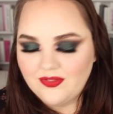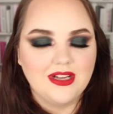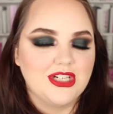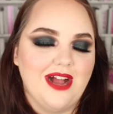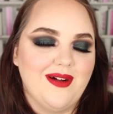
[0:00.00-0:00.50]

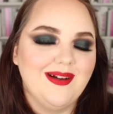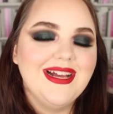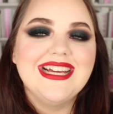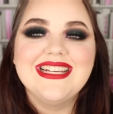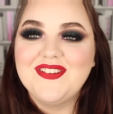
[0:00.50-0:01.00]

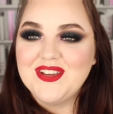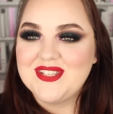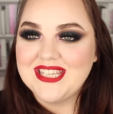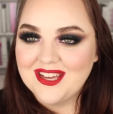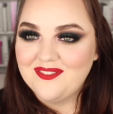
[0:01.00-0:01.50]
for you
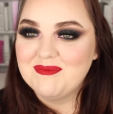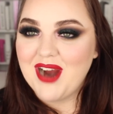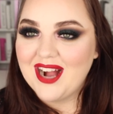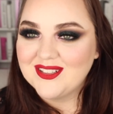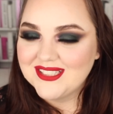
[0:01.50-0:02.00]
to give a
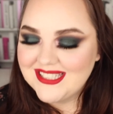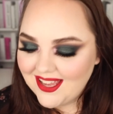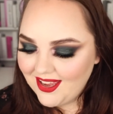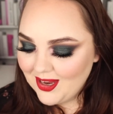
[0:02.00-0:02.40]
browse.